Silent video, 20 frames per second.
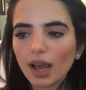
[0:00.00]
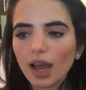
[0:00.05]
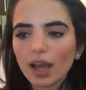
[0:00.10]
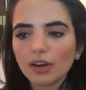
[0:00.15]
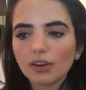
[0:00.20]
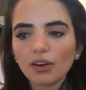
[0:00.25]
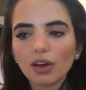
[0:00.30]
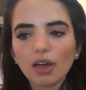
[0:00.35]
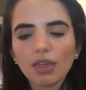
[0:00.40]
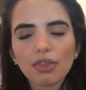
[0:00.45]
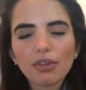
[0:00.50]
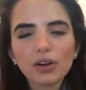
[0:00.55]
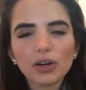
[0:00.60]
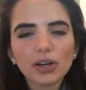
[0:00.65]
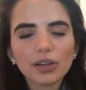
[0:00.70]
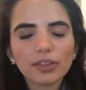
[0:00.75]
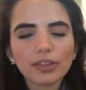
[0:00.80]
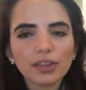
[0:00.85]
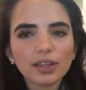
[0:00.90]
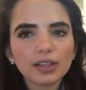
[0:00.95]

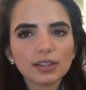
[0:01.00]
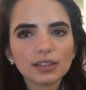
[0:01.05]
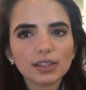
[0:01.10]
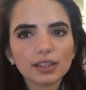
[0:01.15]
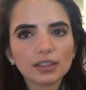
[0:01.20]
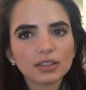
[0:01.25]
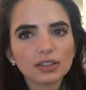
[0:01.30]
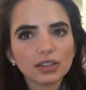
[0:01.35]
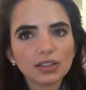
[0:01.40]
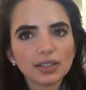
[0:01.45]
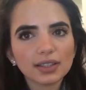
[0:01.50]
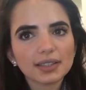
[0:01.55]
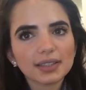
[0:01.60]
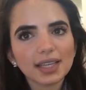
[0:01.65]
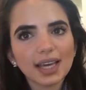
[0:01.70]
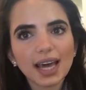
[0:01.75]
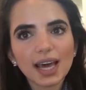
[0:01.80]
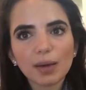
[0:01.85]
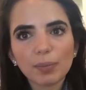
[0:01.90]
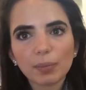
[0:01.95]
Another thing that just
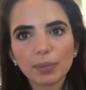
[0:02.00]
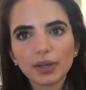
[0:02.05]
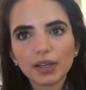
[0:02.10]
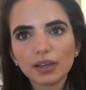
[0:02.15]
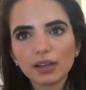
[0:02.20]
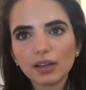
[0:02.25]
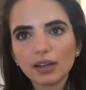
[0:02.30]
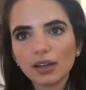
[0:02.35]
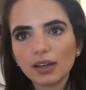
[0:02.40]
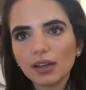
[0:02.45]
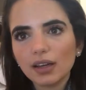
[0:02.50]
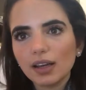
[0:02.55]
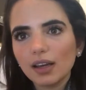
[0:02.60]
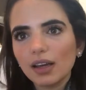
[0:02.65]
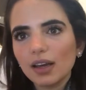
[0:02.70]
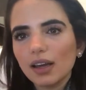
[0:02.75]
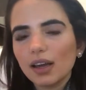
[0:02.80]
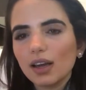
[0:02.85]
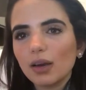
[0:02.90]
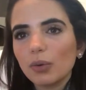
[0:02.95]
happened
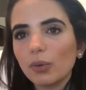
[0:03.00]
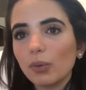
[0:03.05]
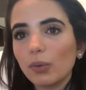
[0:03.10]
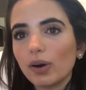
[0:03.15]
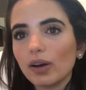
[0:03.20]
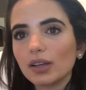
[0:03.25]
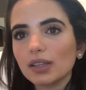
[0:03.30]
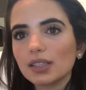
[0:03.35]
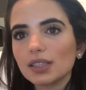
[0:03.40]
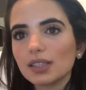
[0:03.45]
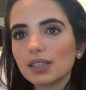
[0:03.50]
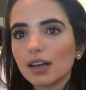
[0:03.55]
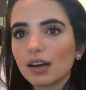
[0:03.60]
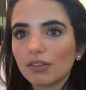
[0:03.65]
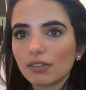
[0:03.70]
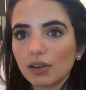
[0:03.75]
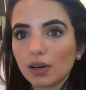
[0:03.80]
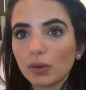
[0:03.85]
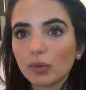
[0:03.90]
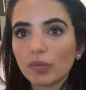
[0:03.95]
was
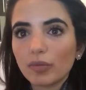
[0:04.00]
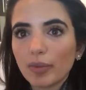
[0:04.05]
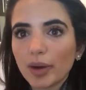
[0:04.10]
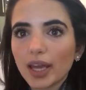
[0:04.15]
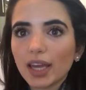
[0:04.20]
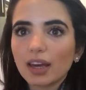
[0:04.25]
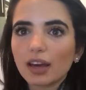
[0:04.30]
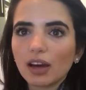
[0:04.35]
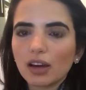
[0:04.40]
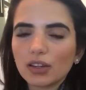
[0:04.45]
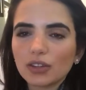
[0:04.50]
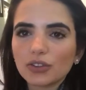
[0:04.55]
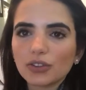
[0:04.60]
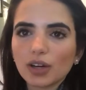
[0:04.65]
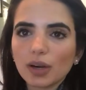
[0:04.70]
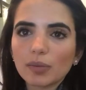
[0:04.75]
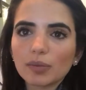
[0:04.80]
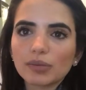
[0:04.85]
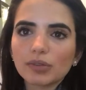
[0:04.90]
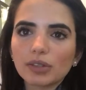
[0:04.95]
around my
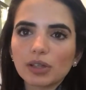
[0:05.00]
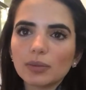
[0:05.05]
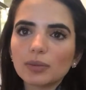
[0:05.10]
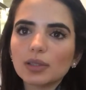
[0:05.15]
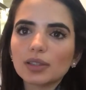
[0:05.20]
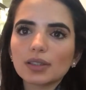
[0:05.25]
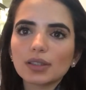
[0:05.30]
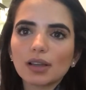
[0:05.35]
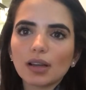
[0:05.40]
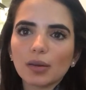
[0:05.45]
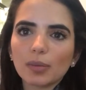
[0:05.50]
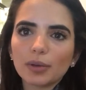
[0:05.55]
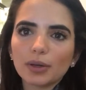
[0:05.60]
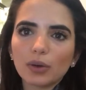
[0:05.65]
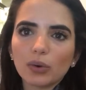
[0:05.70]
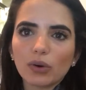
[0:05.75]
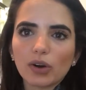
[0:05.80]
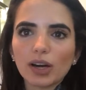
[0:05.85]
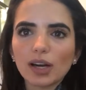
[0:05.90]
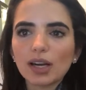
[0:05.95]
country. I'm from El
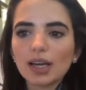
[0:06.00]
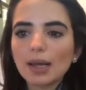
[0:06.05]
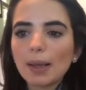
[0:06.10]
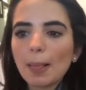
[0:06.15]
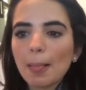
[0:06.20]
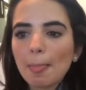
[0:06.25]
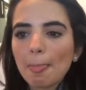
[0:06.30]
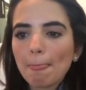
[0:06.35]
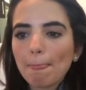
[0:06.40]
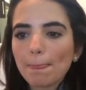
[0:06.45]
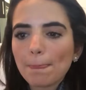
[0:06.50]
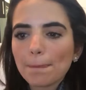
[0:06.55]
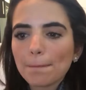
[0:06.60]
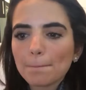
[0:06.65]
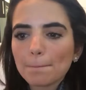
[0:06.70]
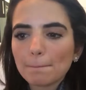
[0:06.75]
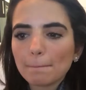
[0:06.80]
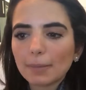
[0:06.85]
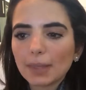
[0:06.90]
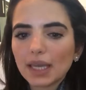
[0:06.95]
Salvador.
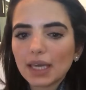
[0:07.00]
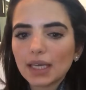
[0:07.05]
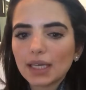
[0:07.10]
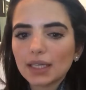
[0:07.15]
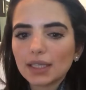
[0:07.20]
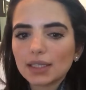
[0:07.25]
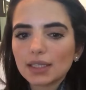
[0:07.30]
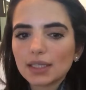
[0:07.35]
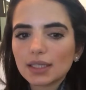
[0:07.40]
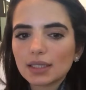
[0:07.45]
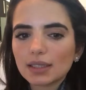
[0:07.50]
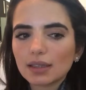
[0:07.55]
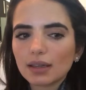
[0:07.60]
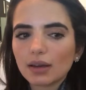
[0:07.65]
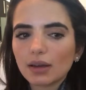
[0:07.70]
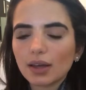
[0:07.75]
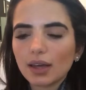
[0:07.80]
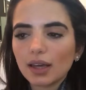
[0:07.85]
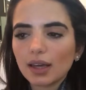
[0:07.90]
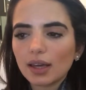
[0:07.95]
It's
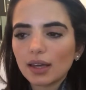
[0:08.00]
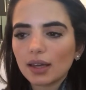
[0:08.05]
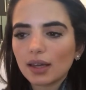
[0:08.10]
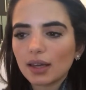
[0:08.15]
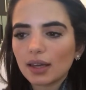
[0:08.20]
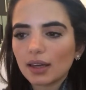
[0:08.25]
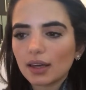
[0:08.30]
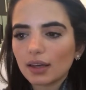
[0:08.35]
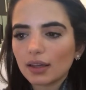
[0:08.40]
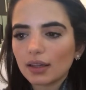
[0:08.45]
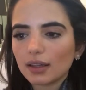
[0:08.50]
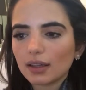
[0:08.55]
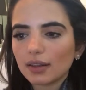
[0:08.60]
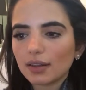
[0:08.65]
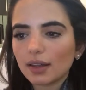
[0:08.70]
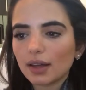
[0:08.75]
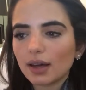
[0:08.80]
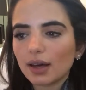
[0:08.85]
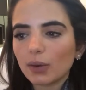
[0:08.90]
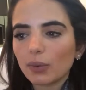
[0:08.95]

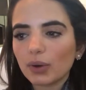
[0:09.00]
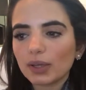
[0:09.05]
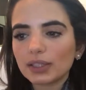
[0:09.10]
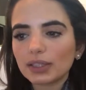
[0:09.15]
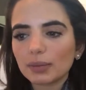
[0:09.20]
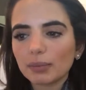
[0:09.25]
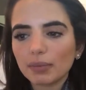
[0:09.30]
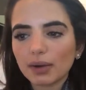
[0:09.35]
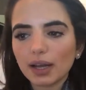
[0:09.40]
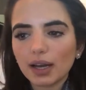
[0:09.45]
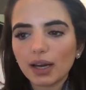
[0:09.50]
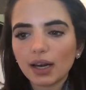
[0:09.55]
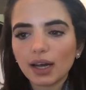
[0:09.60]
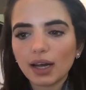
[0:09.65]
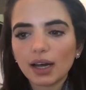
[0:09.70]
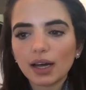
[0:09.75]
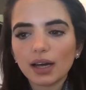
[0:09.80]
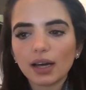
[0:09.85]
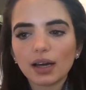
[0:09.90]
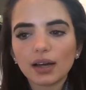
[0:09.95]
the
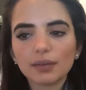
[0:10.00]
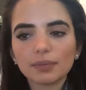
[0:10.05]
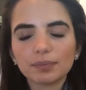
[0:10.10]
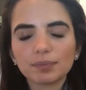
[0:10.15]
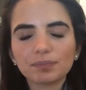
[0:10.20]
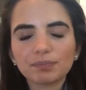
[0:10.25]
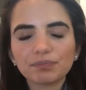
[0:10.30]
Guatemala